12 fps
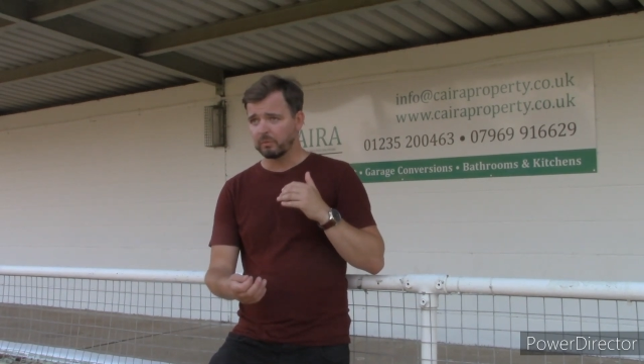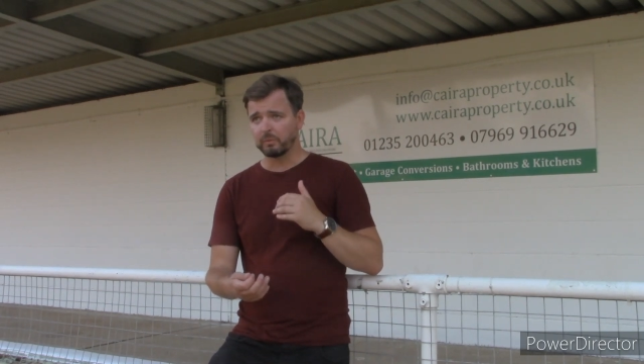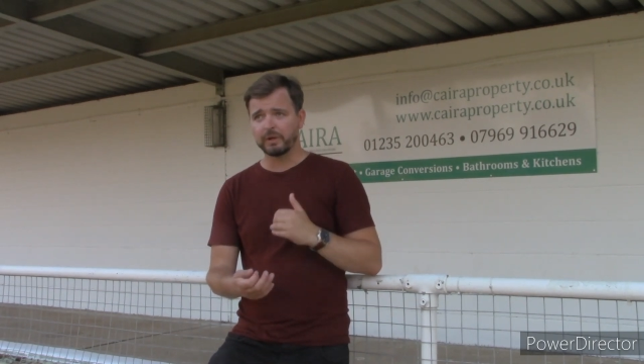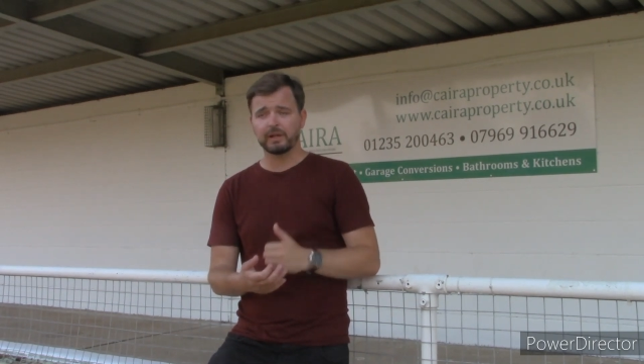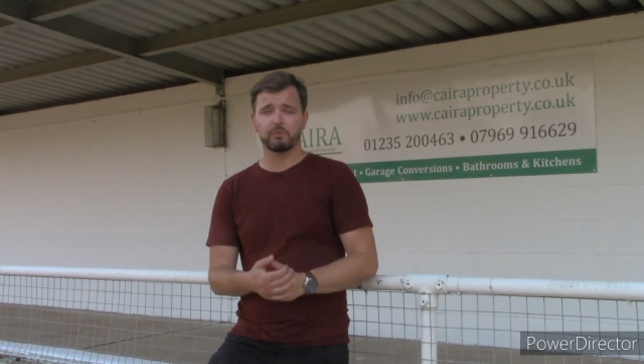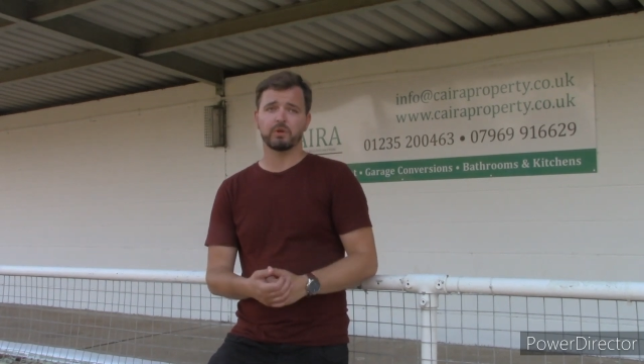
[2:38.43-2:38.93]

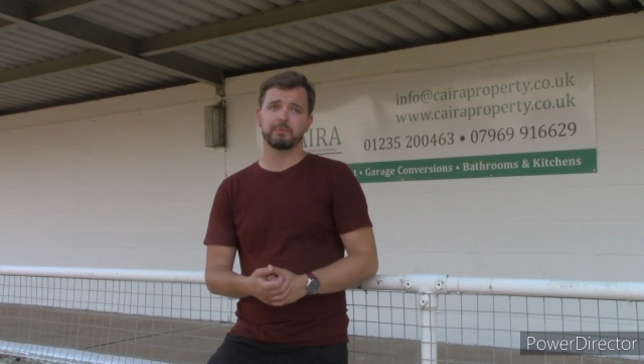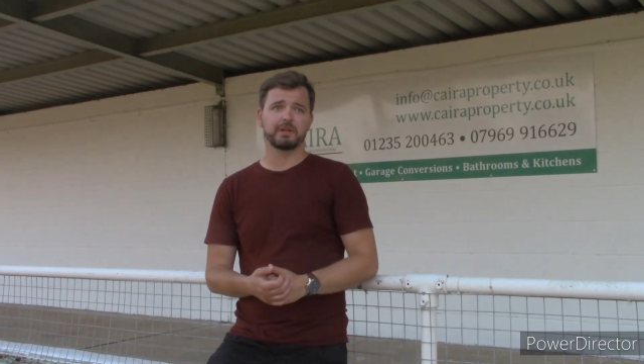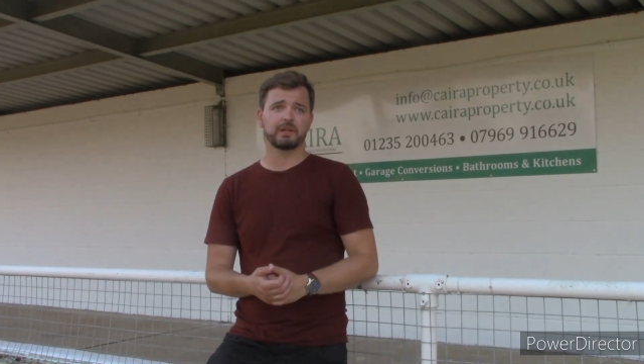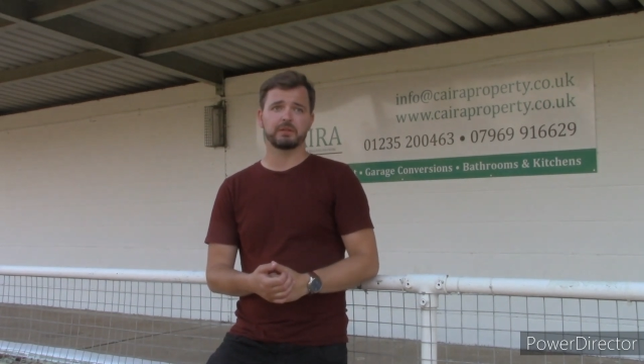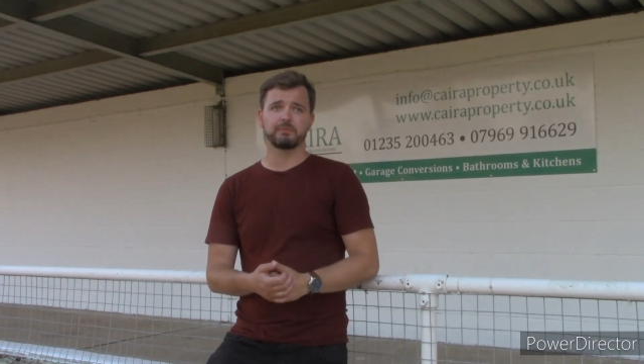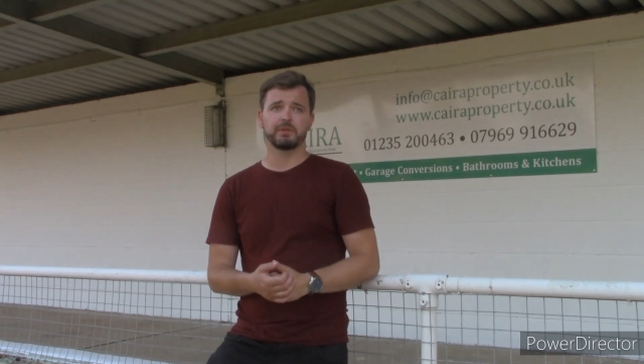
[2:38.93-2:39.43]
We want to be a
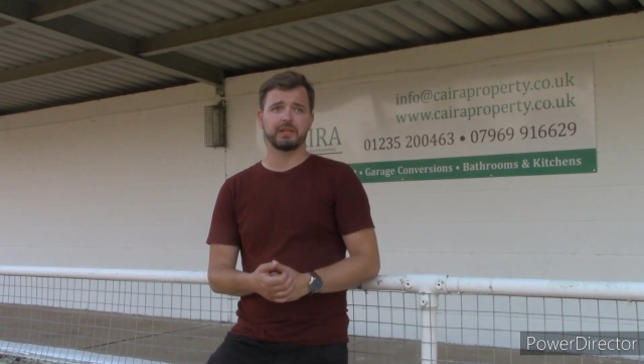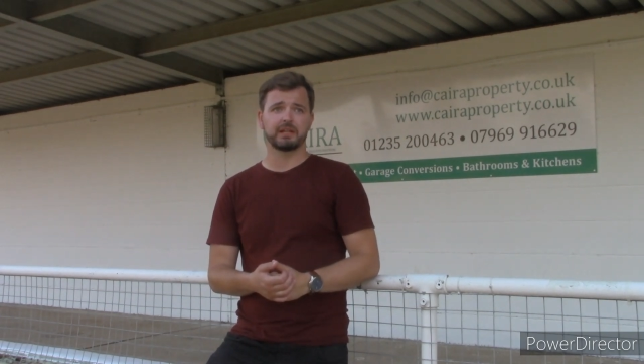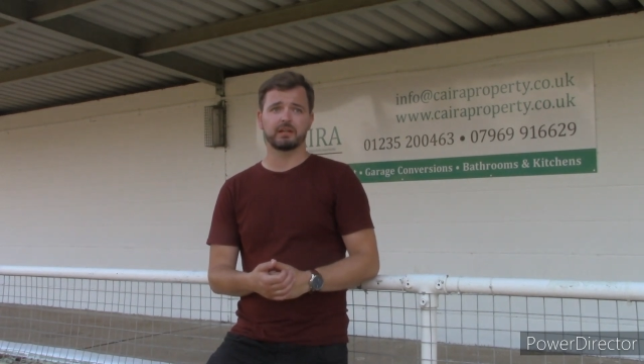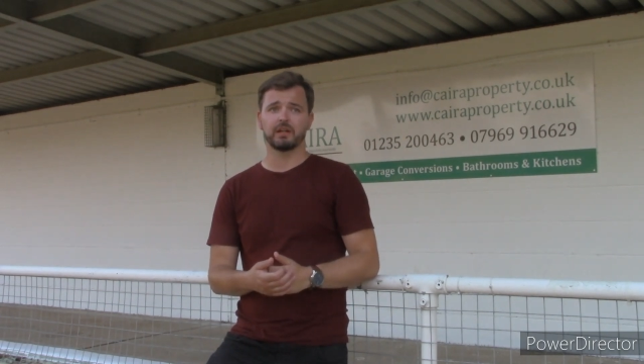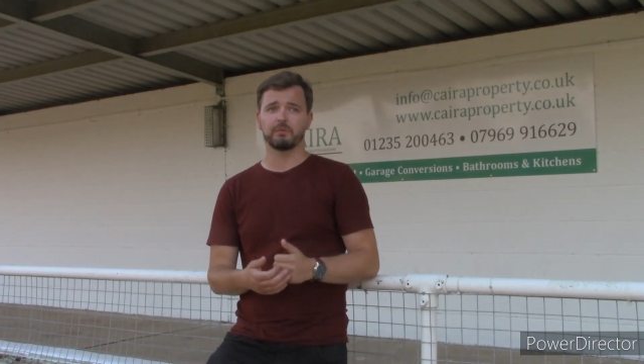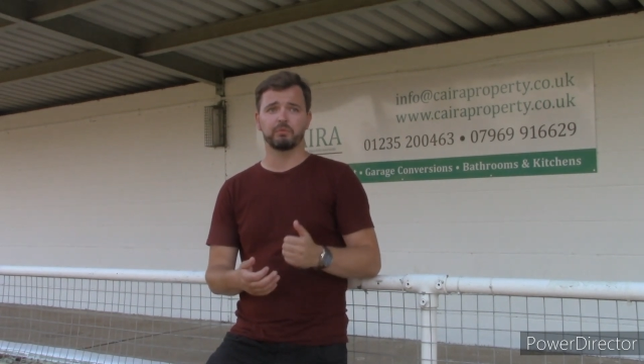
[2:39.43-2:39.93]
community
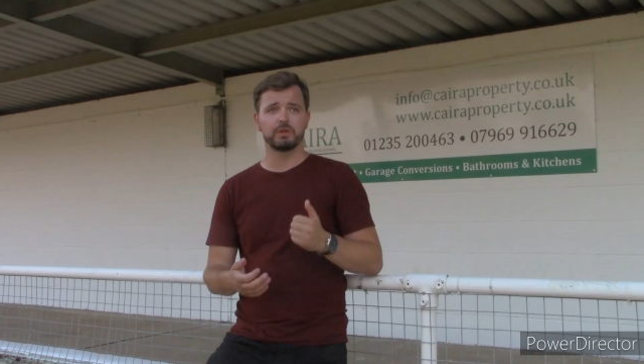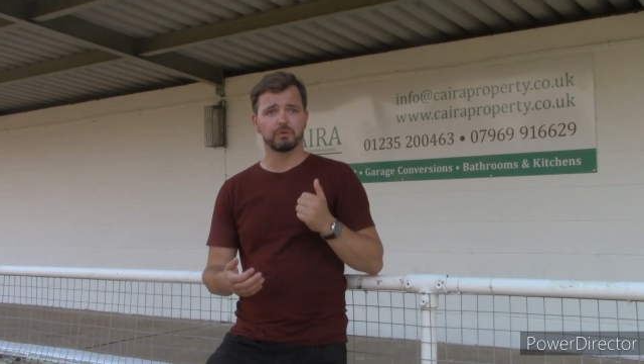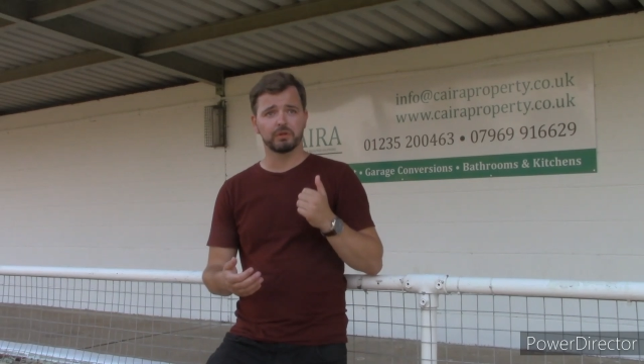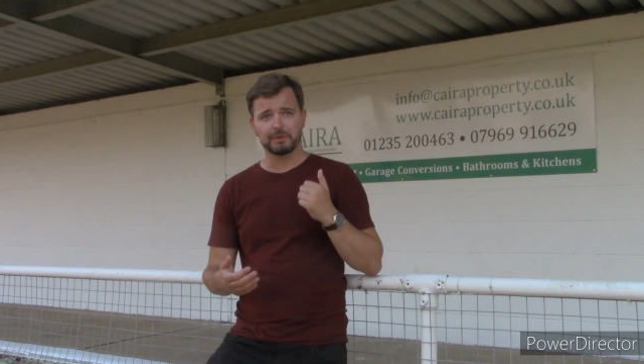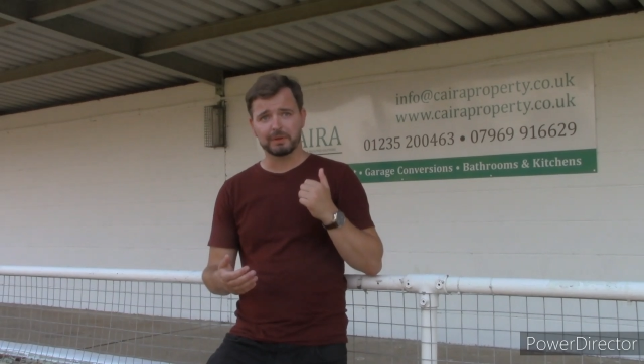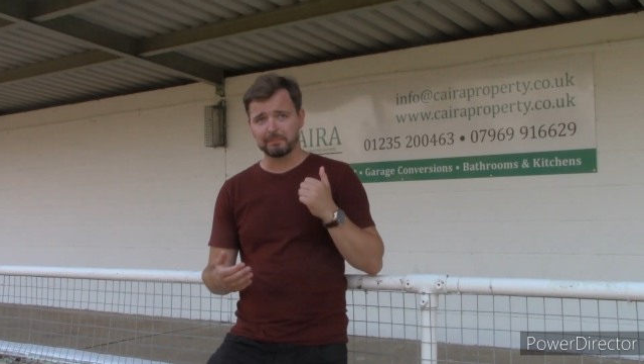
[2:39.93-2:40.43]
club. We
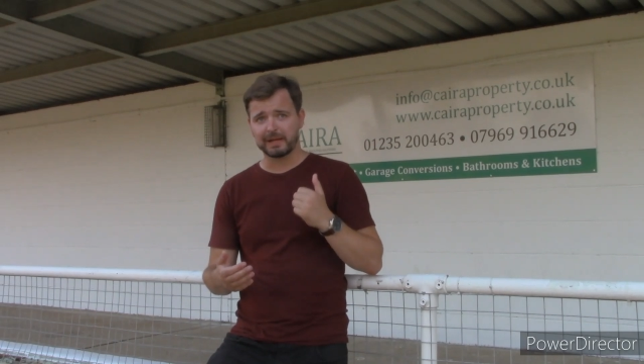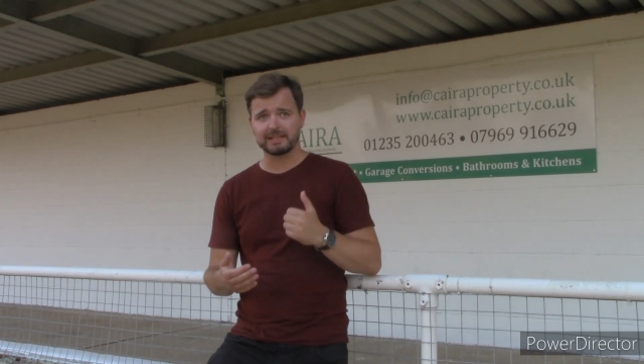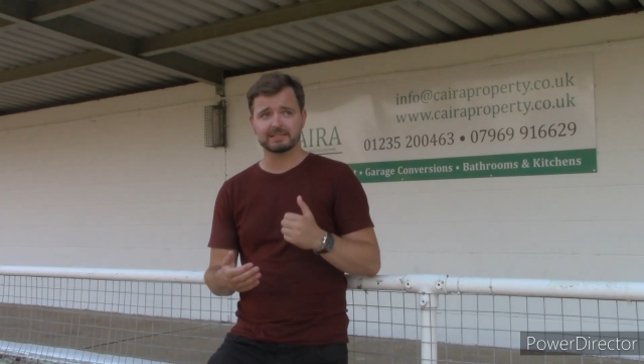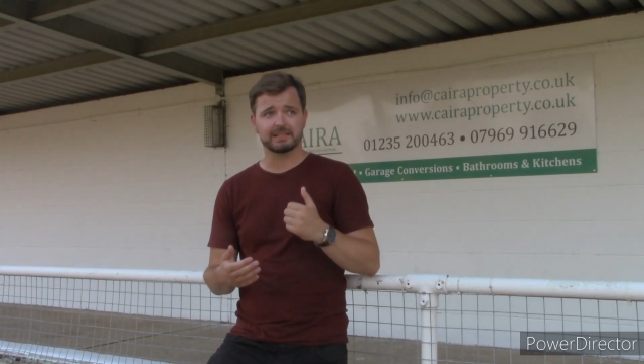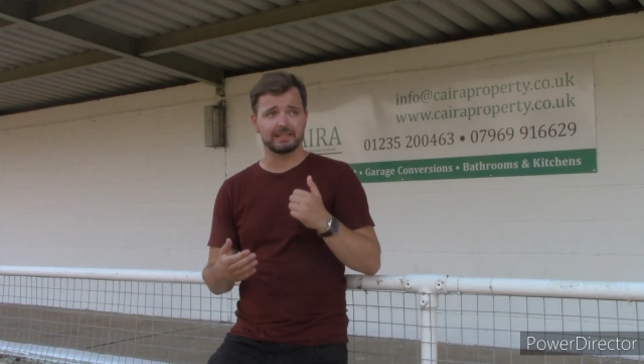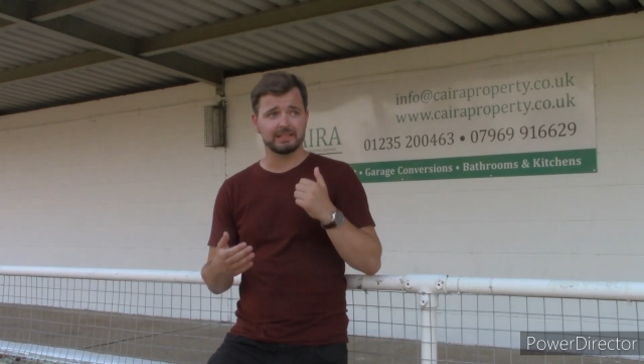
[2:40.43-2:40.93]
want to be
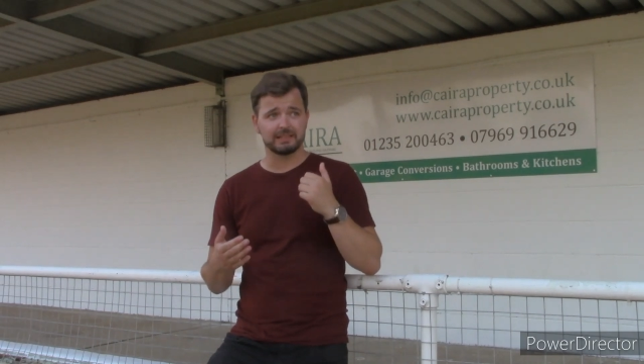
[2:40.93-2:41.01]
basically